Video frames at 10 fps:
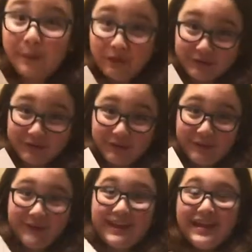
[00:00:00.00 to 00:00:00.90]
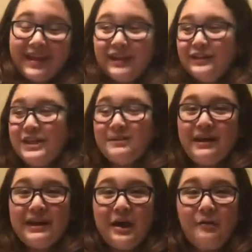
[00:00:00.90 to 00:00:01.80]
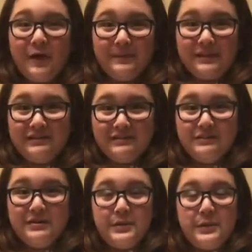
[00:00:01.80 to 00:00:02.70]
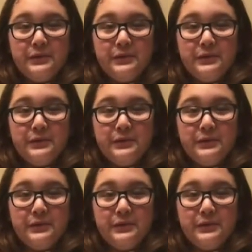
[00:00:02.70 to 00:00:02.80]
personal and she might not want me to.